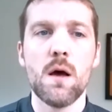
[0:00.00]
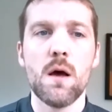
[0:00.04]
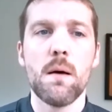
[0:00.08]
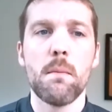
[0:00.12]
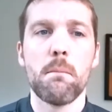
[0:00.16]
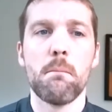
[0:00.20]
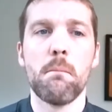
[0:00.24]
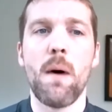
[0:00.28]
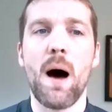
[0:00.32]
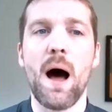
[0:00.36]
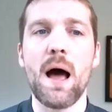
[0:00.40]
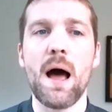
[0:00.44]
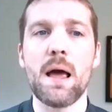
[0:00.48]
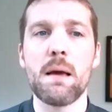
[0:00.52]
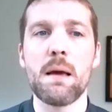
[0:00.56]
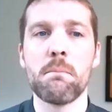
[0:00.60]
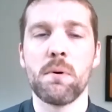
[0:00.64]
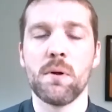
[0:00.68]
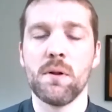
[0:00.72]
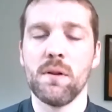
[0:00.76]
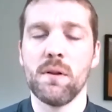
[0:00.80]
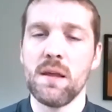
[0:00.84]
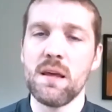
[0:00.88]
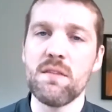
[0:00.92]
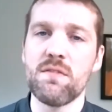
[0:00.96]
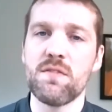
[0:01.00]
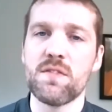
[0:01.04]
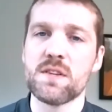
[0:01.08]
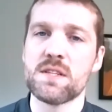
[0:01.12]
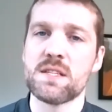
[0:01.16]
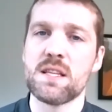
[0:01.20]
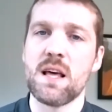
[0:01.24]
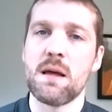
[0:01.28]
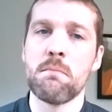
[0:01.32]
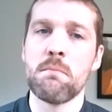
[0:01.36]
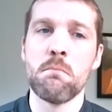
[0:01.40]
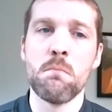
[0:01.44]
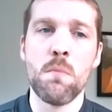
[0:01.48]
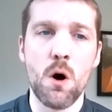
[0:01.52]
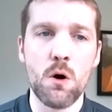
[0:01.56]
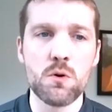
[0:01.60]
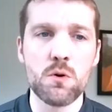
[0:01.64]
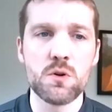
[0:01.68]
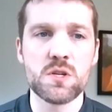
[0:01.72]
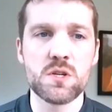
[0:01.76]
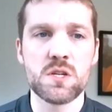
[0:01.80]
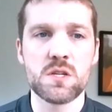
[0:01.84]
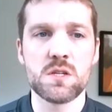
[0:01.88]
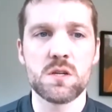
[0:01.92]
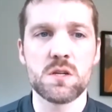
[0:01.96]
My belief is that
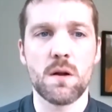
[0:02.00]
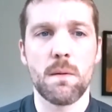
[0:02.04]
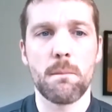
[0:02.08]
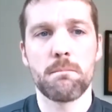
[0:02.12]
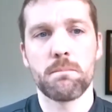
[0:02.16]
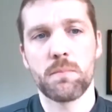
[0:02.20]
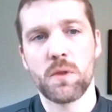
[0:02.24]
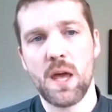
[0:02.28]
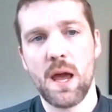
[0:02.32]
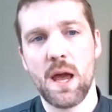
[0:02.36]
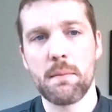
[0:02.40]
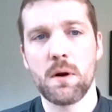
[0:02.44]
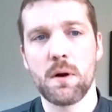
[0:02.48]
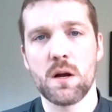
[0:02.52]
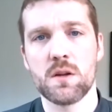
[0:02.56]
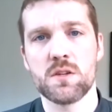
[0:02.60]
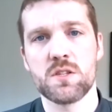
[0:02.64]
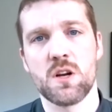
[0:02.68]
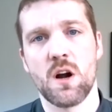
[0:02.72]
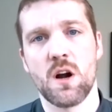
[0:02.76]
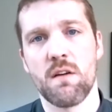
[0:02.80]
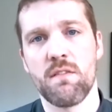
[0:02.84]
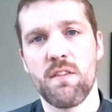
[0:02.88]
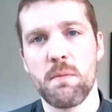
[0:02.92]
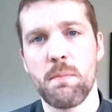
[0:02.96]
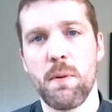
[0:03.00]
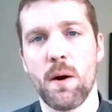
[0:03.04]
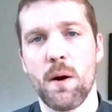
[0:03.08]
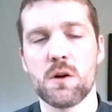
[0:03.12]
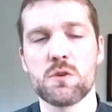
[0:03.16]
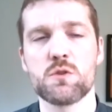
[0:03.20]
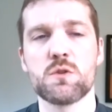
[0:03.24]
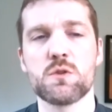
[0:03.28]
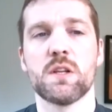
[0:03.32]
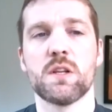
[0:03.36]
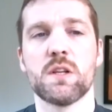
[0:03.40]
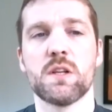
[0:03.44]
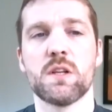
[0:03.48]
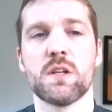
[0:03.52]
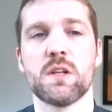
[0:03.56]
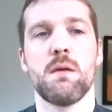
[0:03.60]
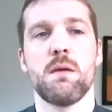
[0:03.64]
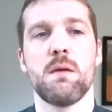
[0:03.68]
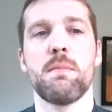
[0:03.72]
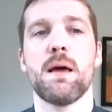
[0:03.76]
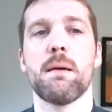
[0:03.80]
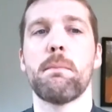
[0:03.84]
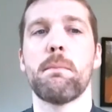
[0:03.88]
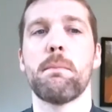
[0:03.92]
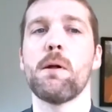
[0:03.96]
most campgrounds and RV parks would likely
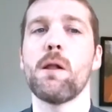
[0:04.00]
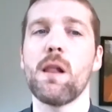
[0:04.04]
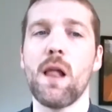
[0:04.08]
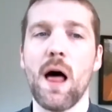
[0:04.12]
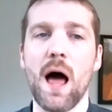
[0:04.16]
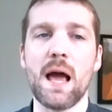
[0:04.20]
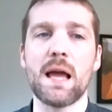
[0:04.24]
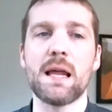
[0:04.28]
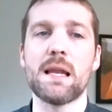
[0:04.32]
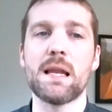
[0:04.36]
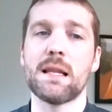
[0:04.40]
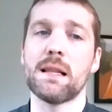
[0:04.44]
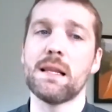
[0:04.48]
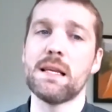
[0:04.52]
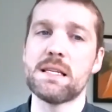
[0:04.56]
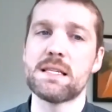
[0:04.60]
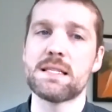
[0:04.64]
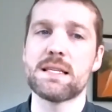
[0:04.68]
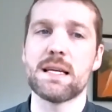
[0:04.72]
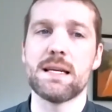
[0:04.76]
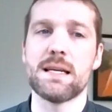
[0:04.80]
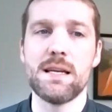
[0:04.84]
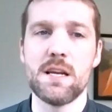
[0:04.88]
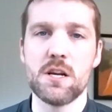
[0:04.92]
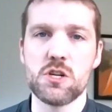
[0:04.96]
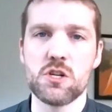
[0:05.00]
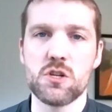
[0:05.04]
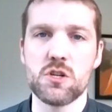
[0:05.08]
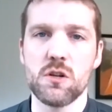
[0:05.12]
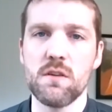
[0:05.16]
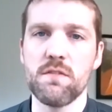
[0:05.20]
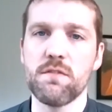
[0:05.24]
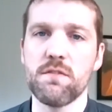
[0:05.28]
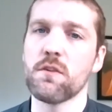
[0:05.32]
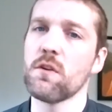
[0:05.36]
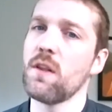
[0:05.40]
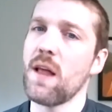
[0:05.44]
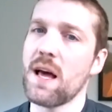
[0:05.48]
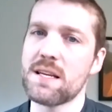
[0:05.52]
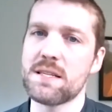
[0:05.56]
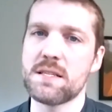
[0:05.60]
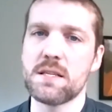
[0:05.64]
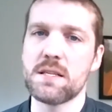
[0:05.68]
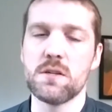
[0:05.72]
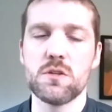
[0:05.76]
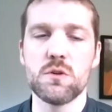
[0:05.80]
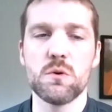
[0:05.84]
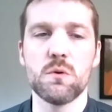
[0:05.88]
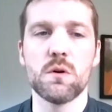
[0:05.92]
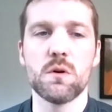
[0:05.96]
be applying, at least initially, for less than
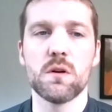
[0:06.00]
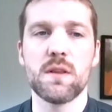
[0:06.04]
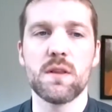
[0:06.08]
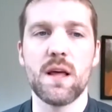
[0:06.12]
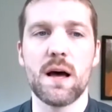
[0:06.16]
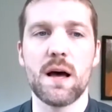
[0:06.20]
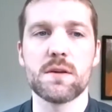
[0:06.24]
$200,000.